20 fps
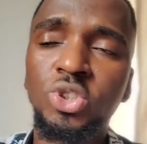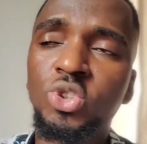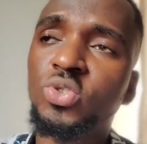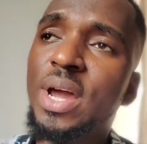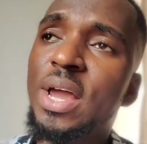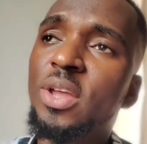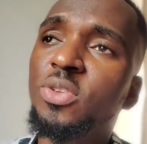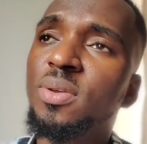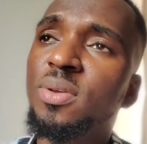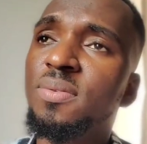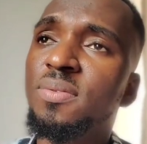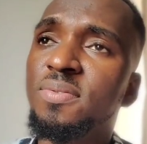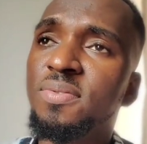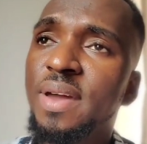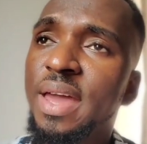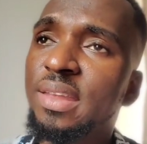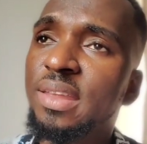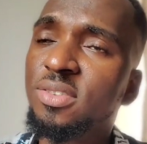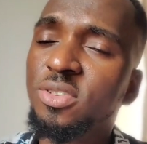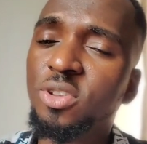Try to
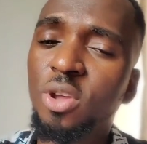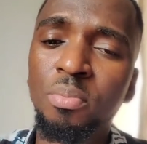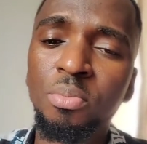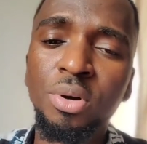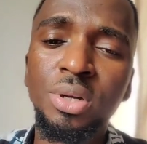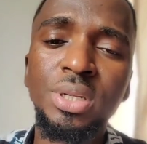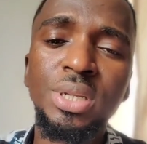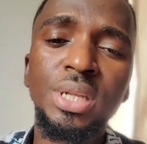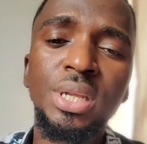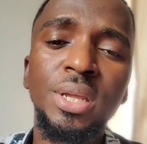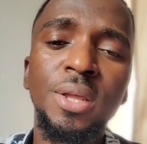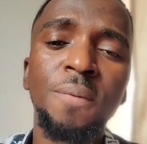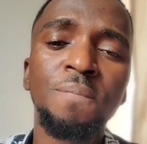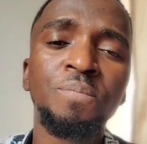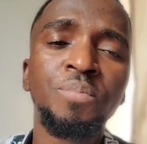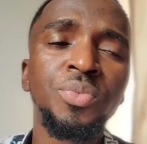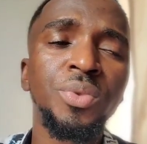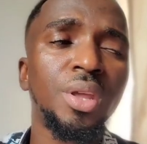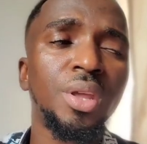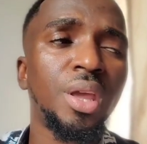invest your money
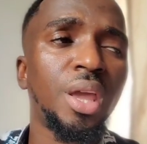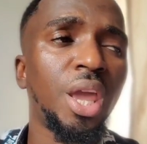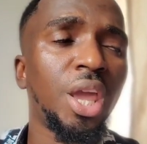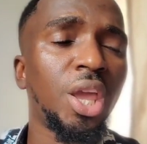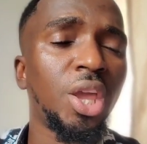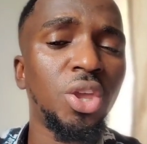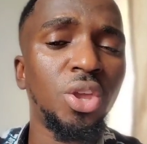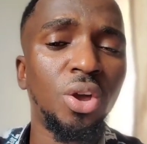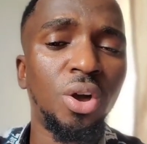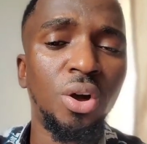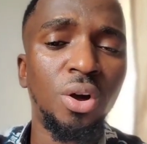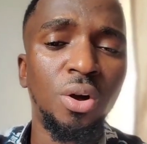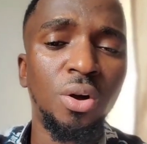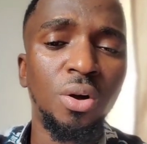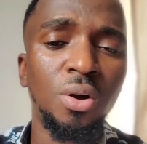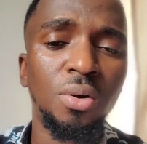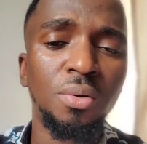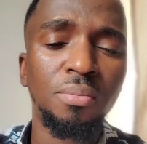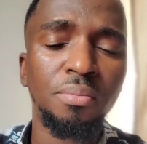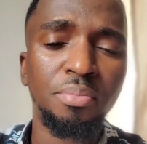in
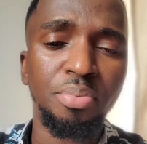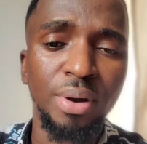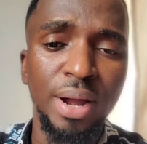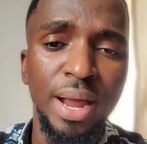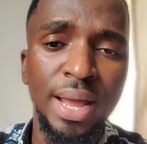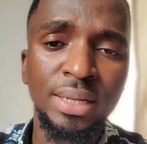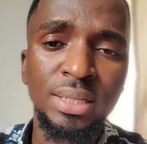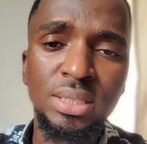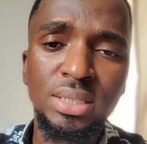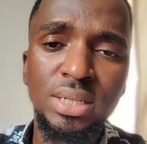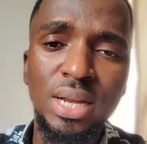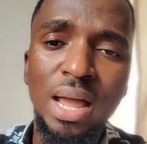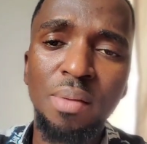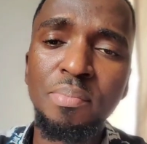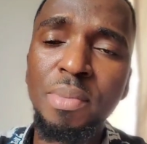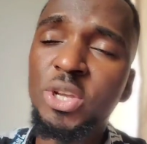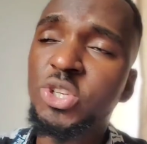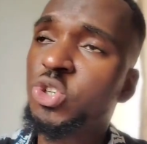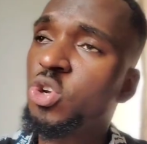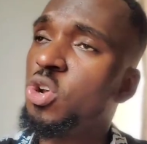your brand
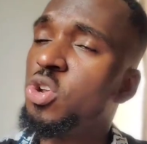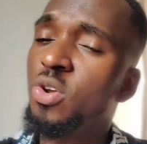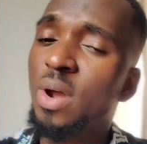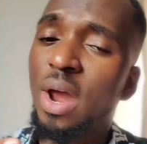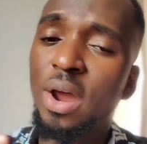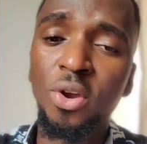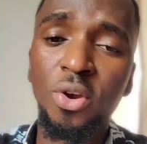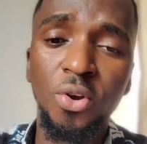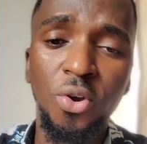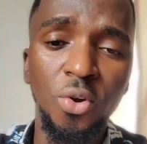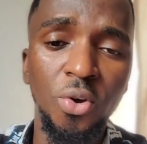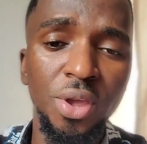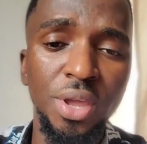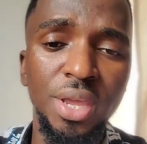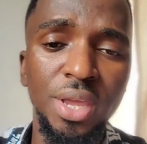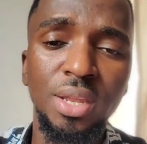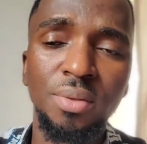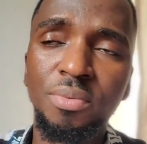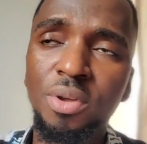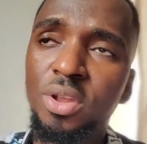and make sure you are
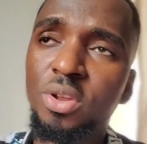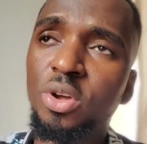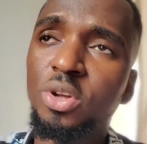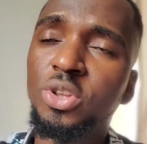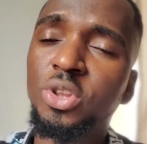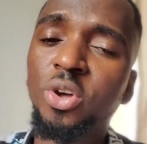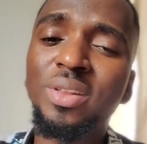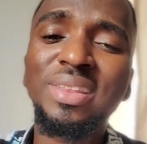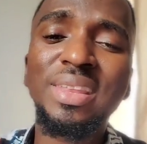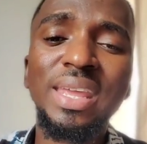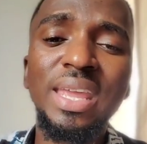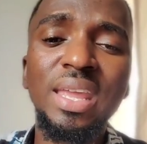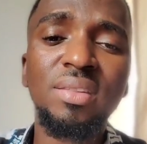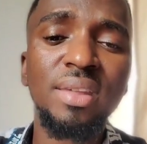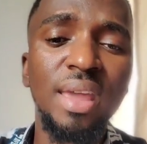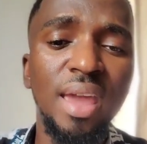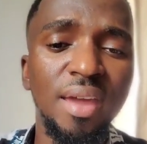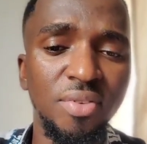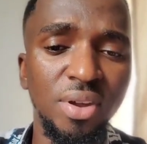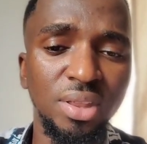growing. Don't
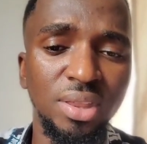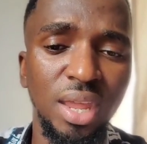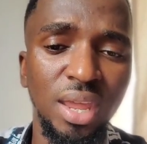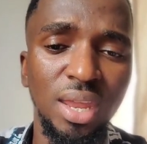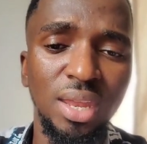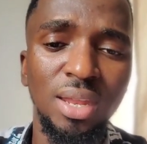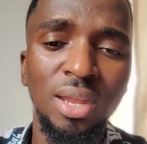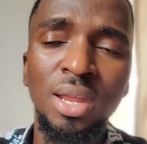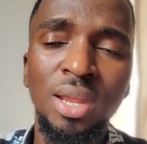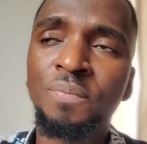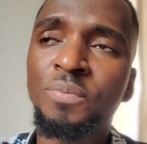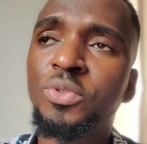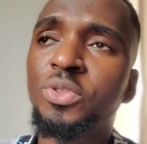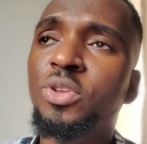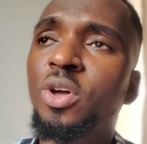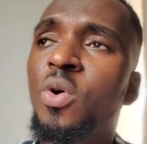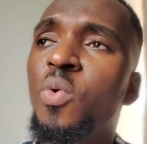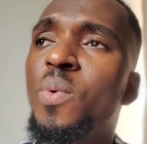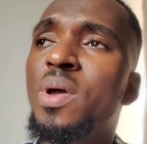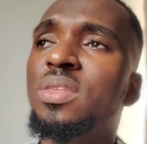eat everything.
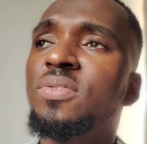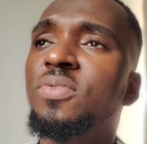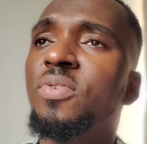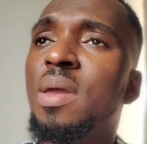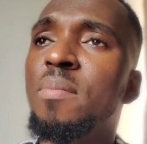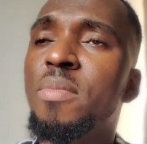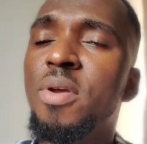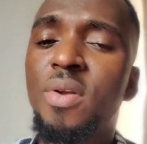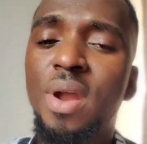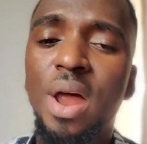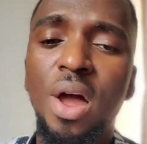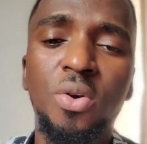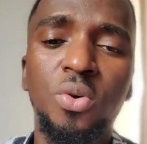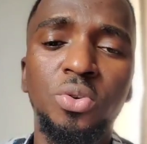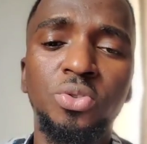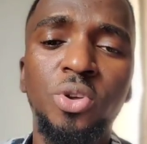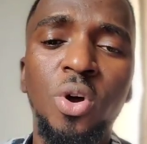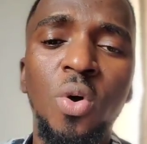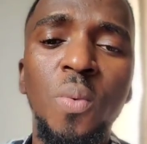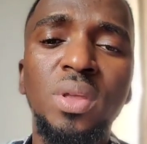Don't wait for a
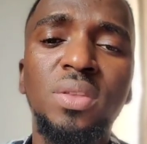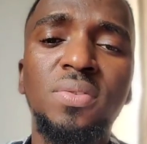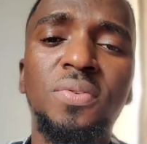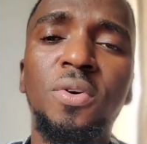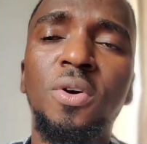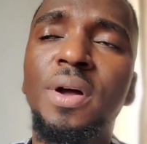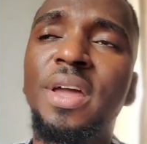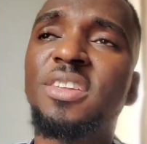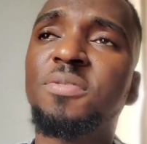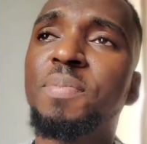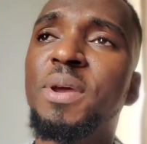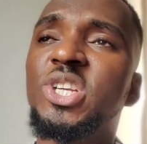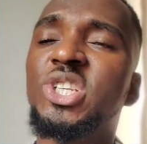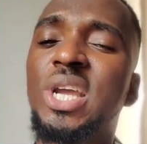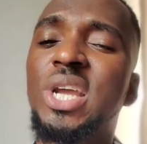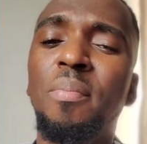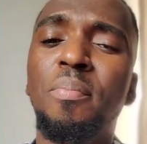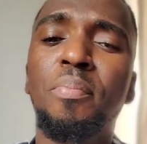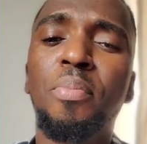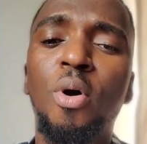miracle. Don't wait for a
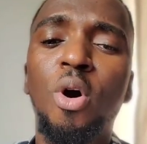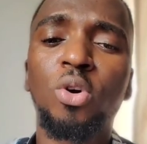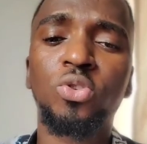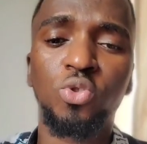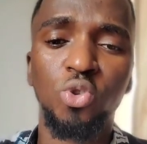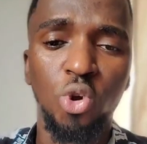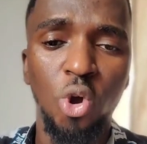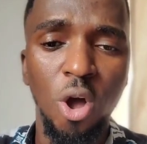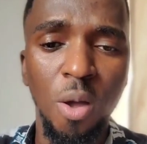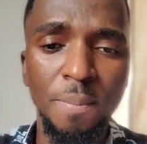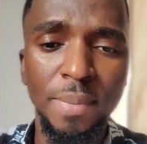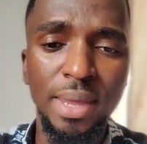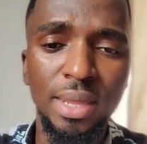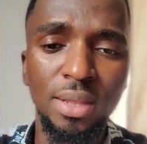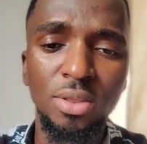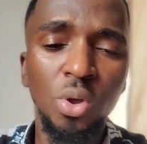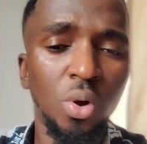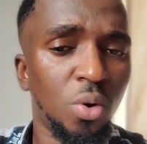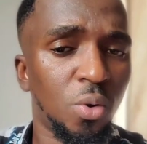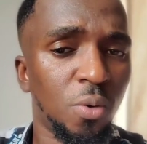special bulk to come
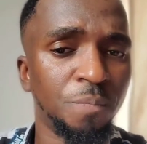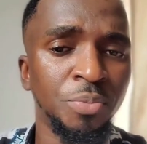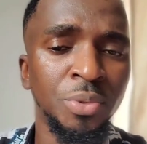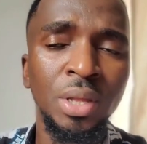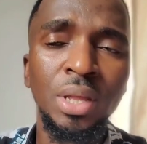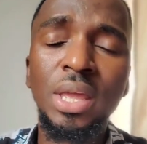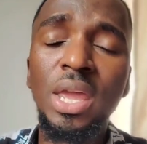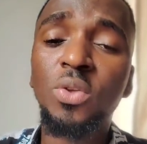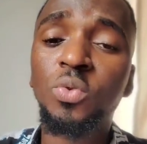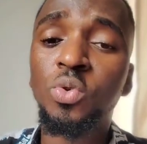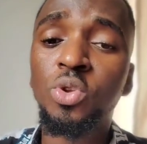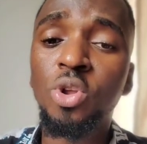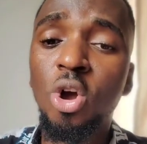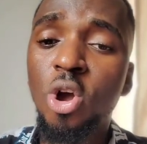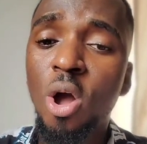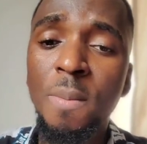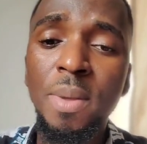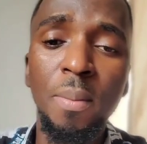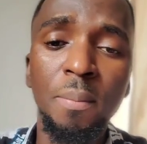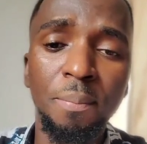in. No, it will
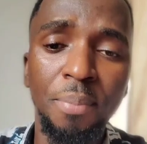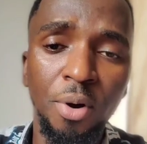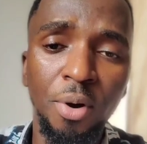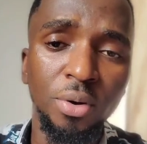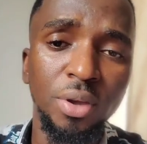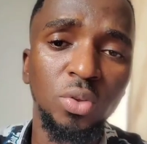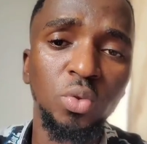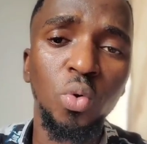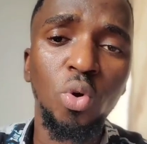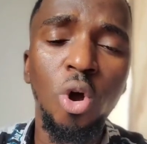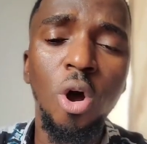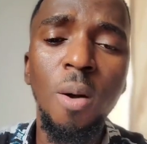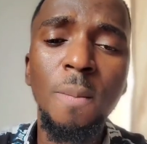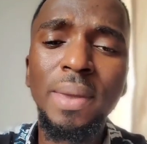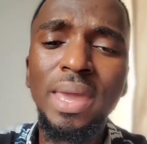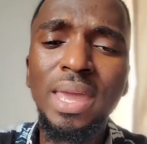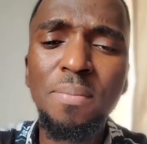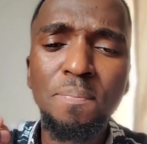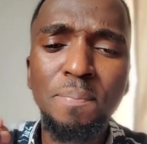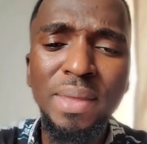not come in bulk. It will
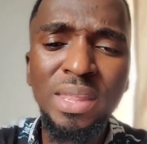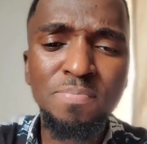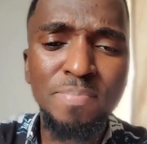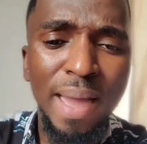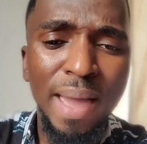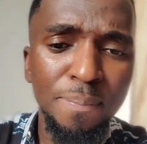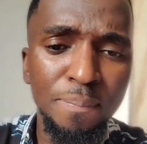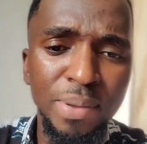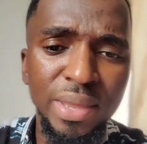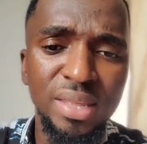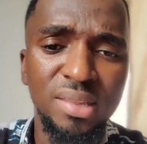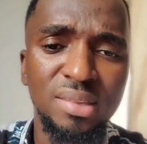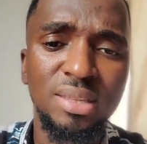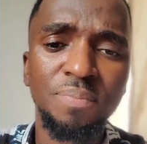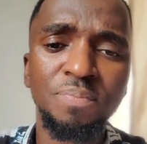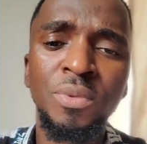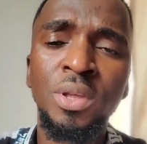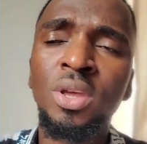come bit by bit.